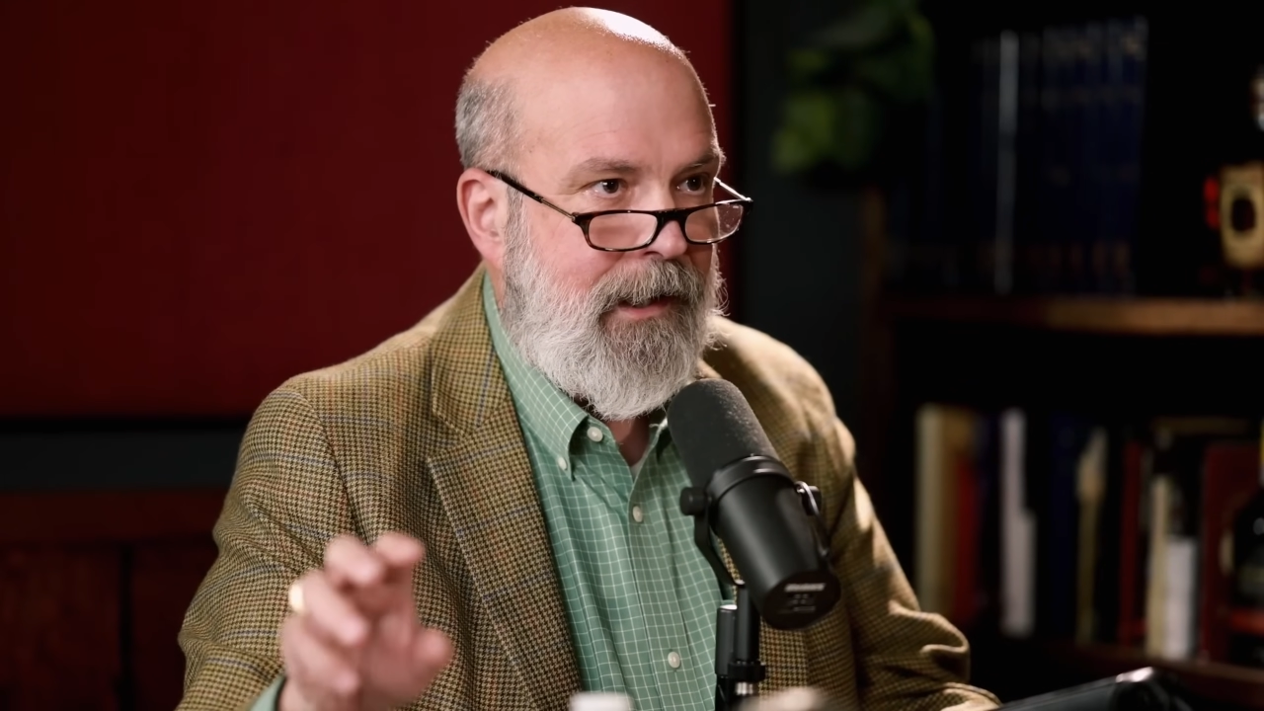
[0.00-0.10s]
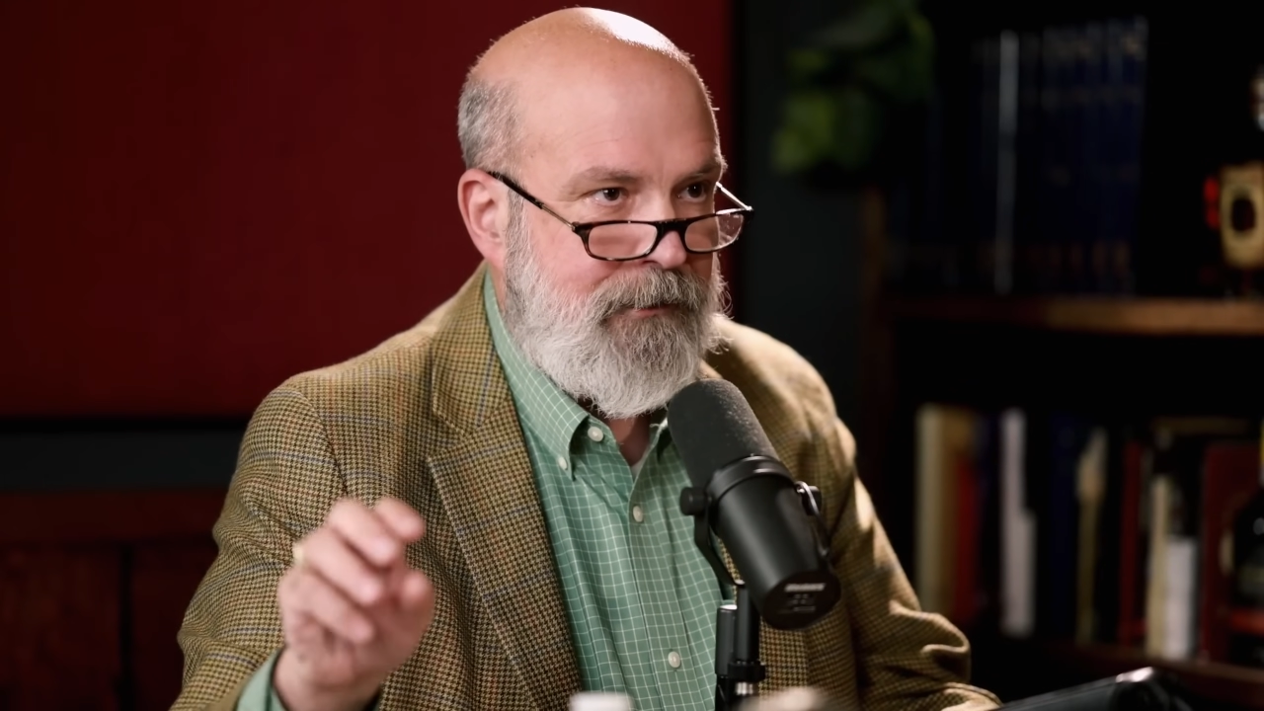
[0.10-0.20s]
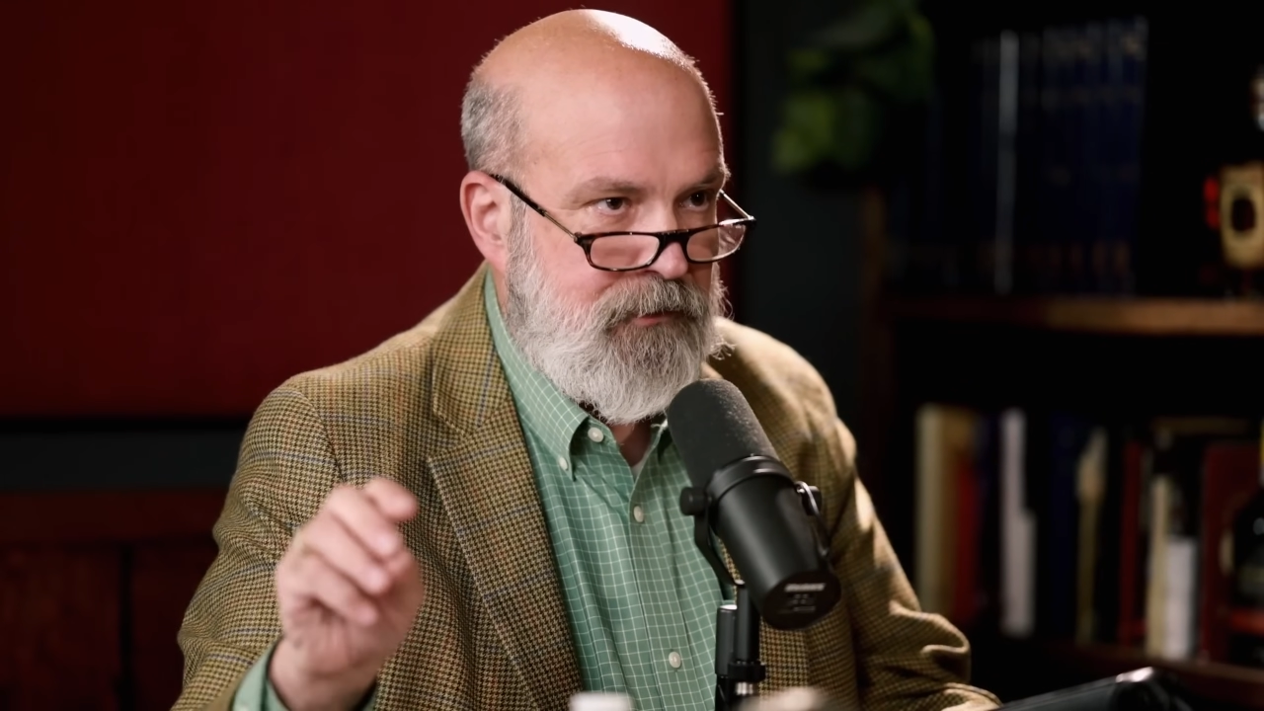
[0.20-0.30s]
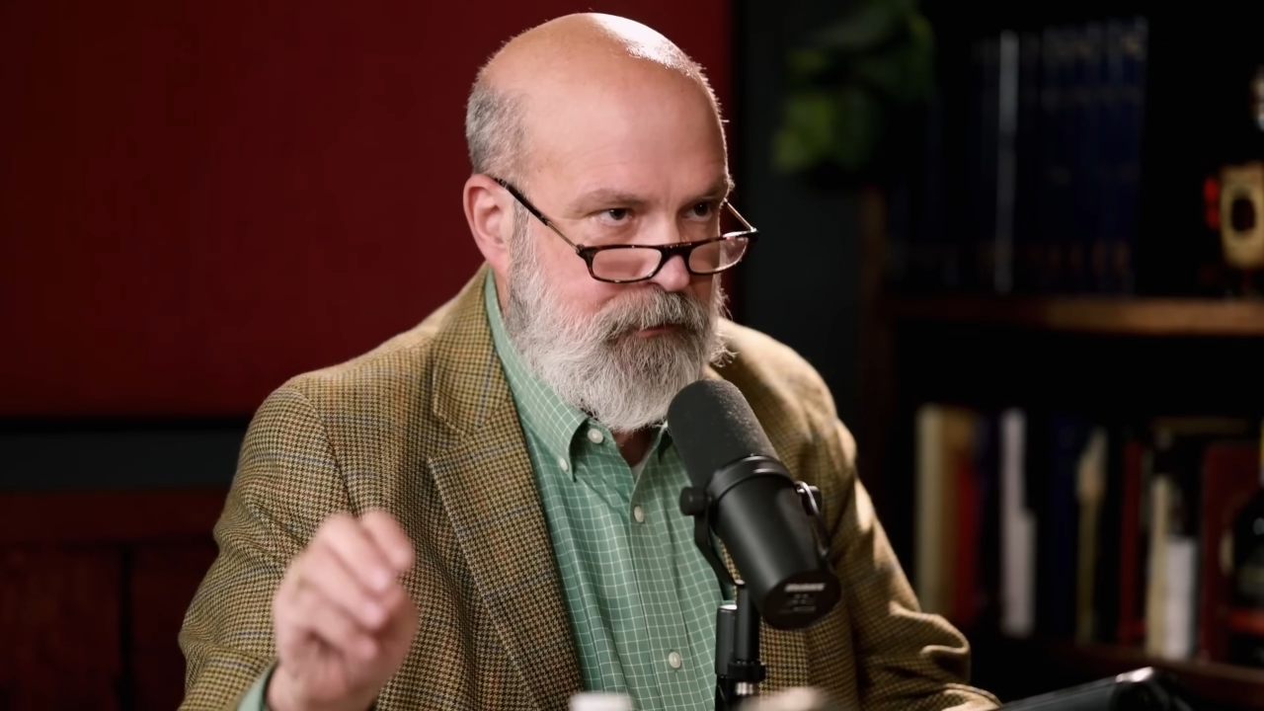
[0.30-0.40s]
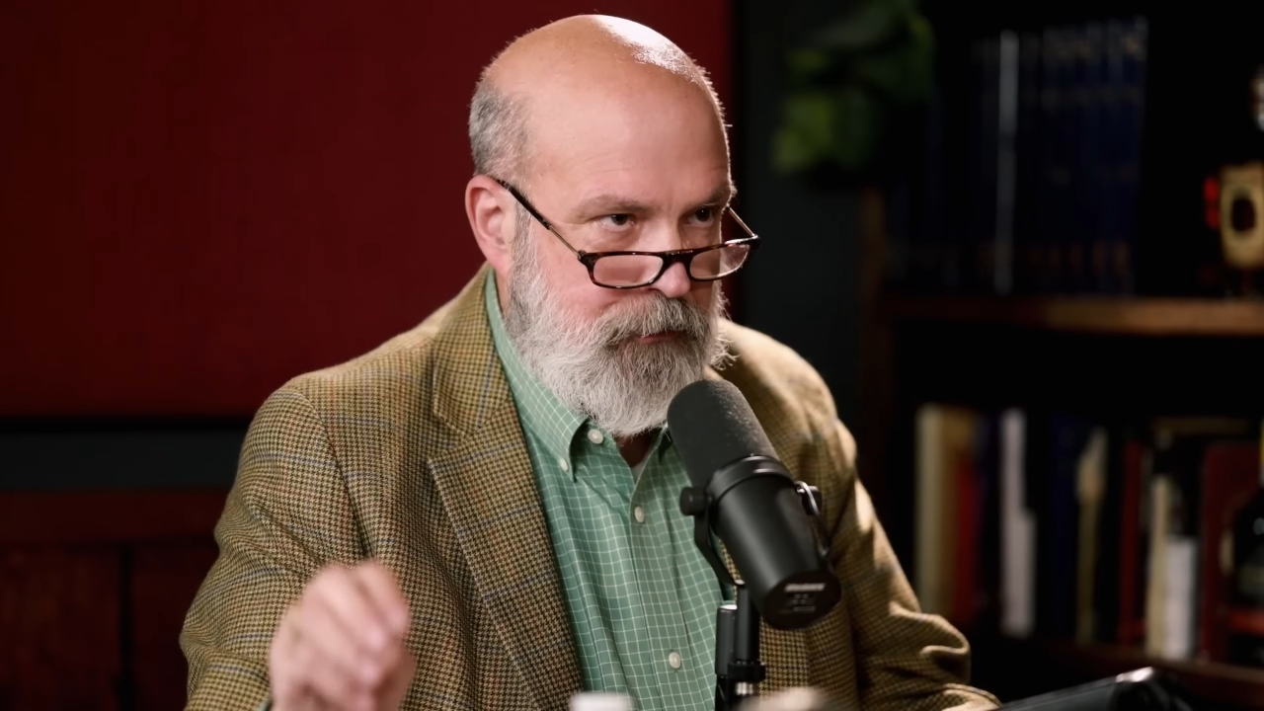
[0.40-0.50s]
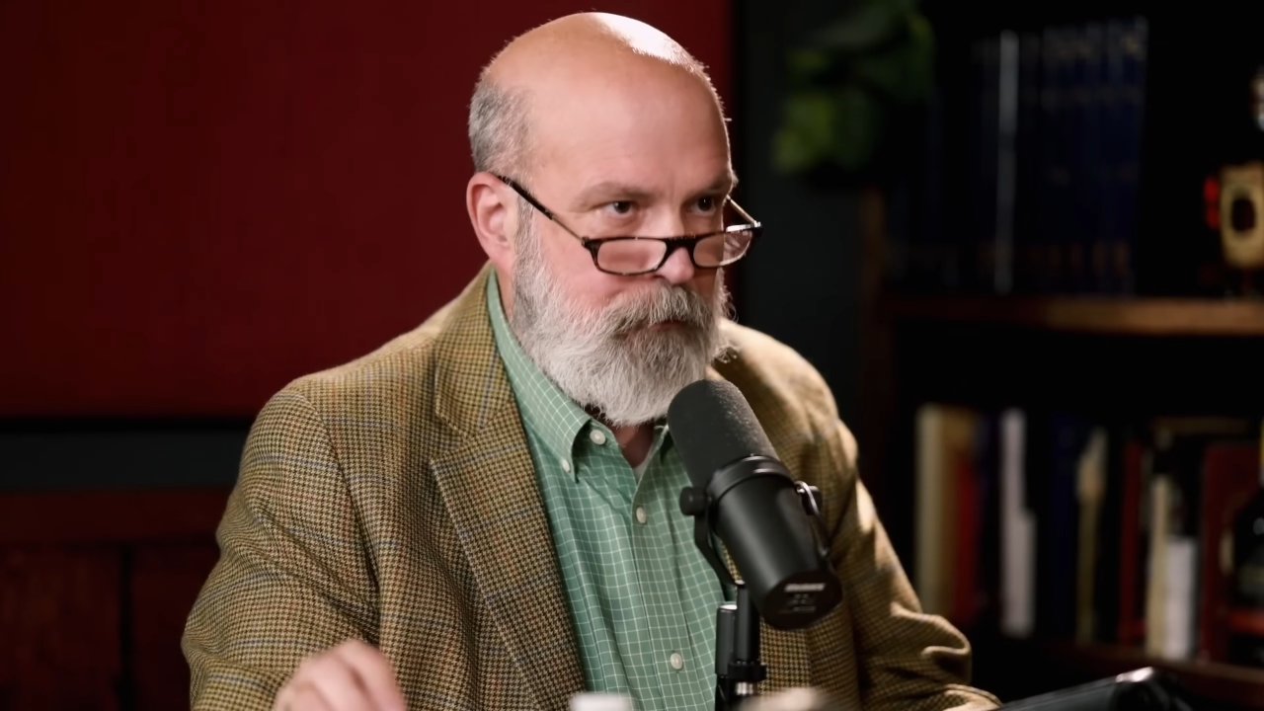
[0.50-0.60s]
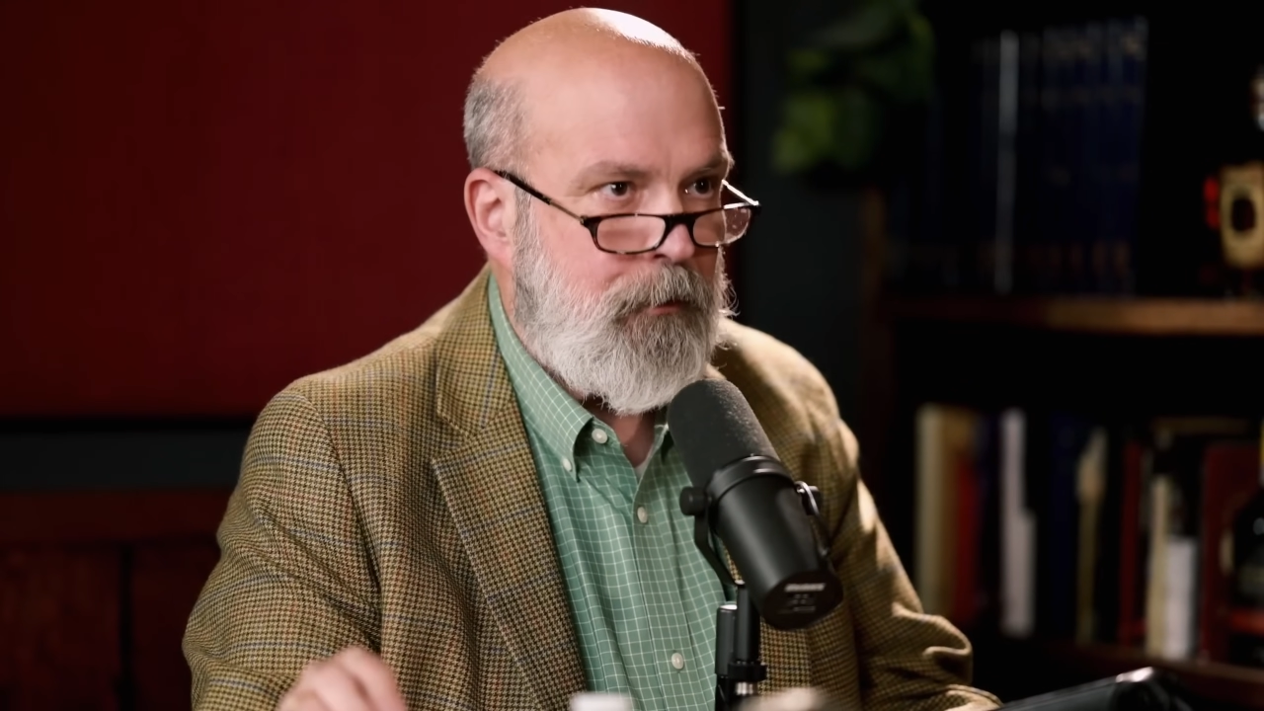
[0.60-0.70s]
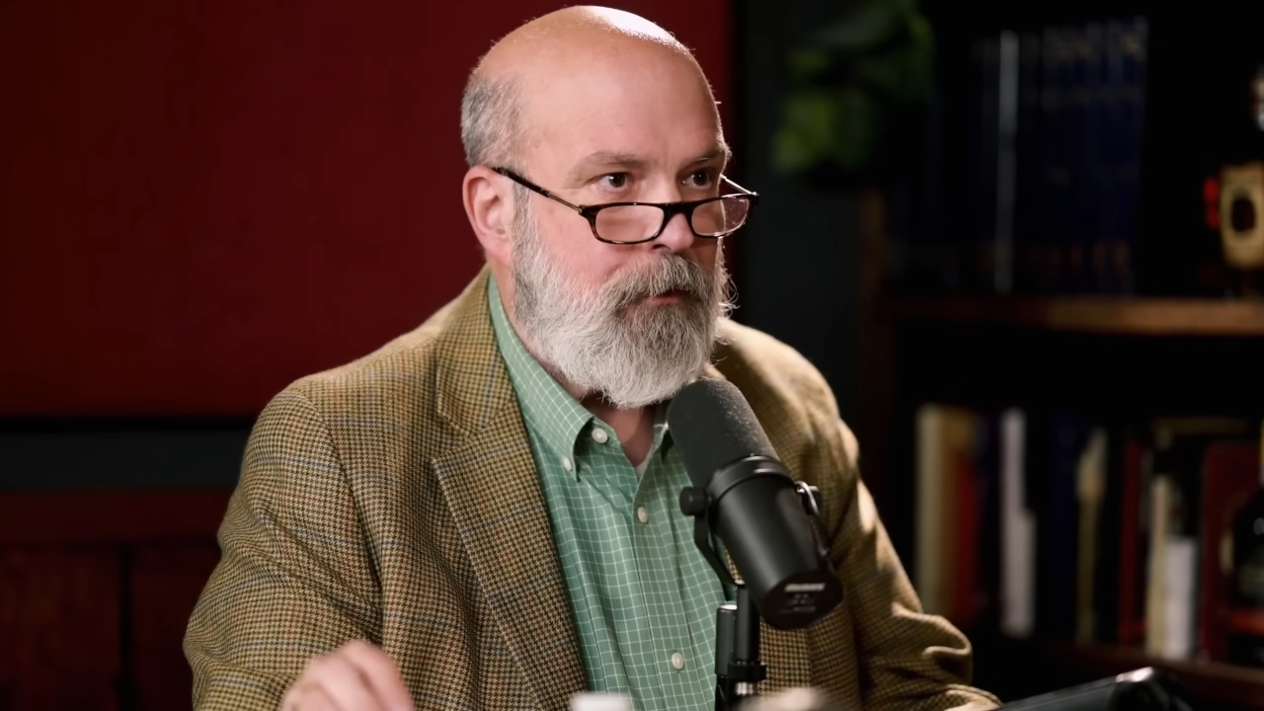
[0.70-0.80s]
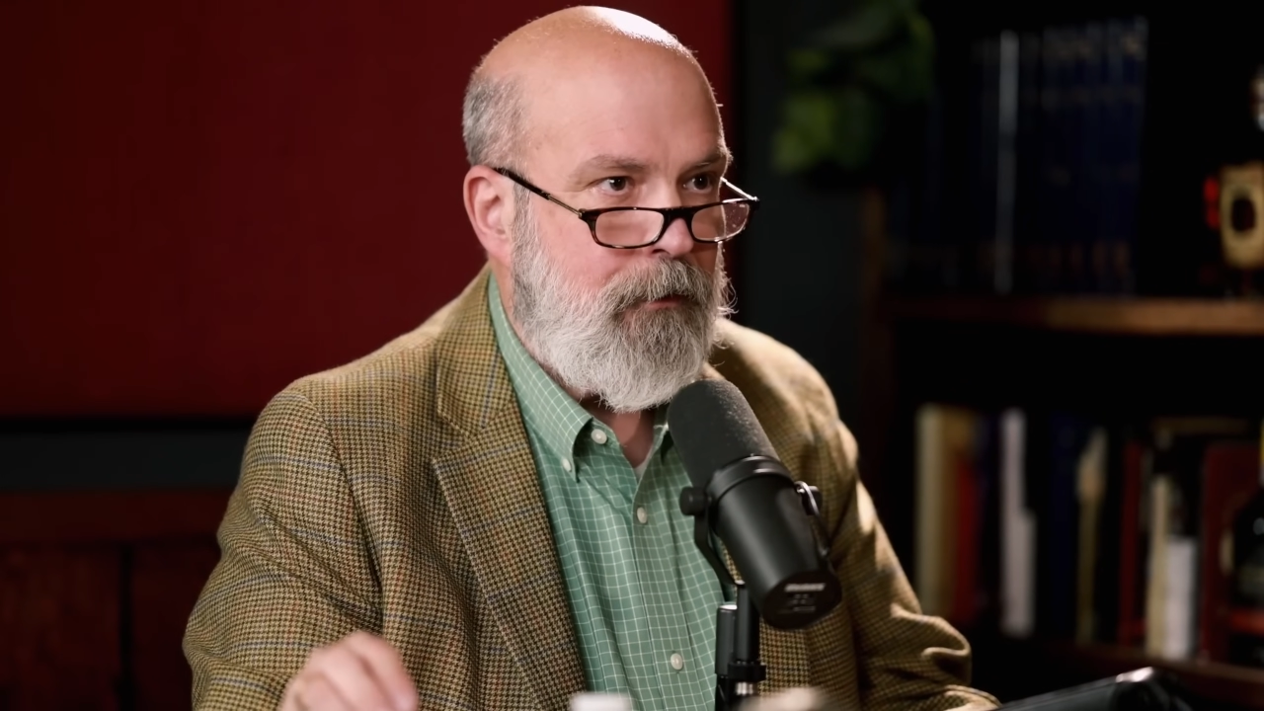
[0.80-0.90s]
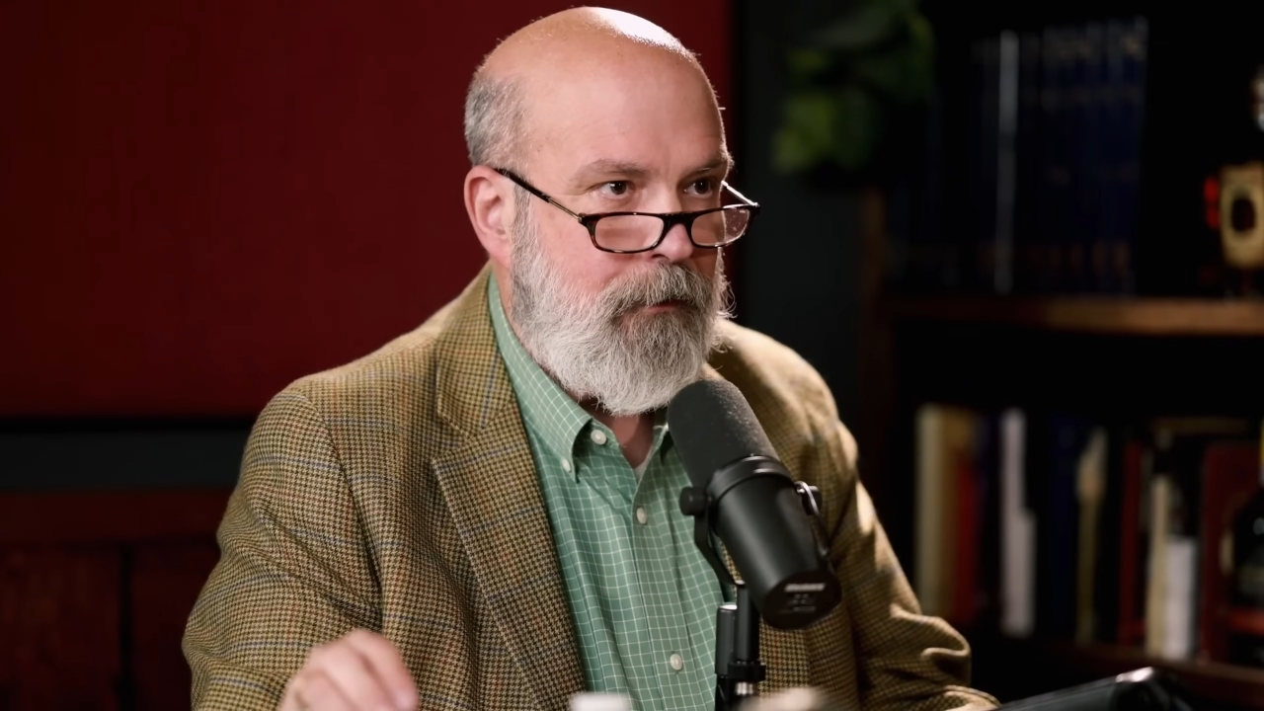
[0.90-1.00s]
as a
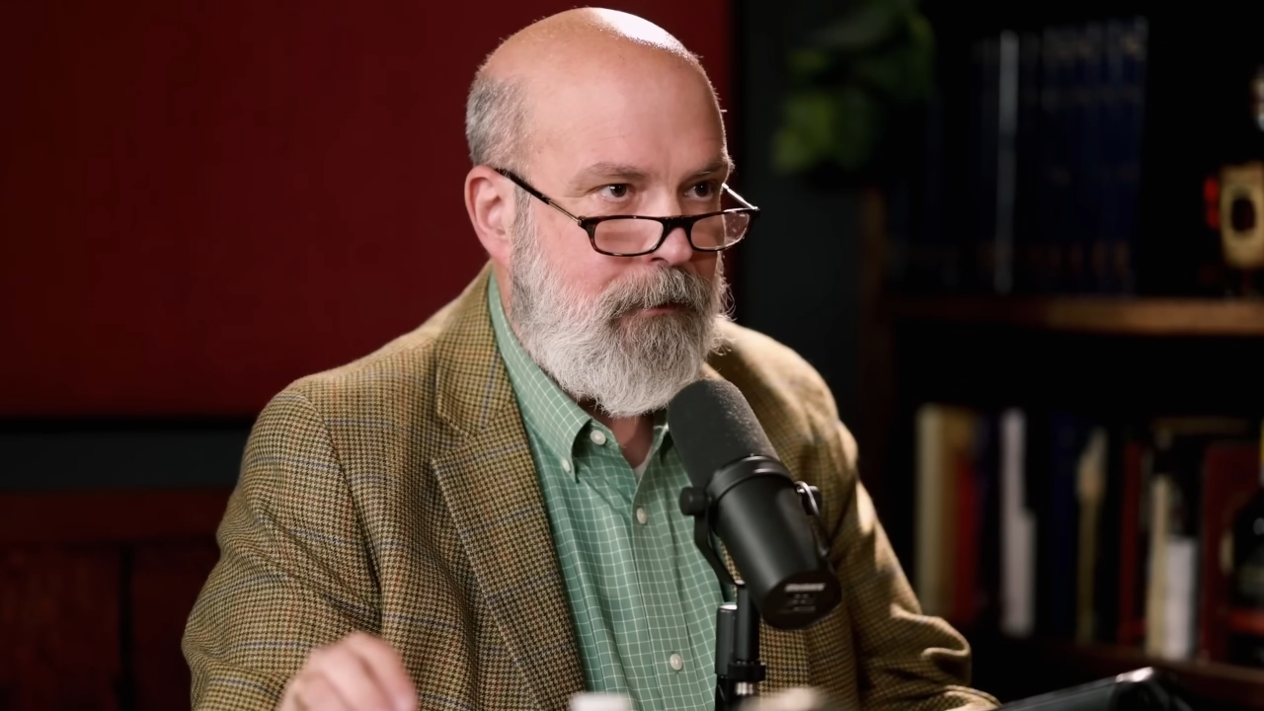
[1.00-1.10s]
tumor.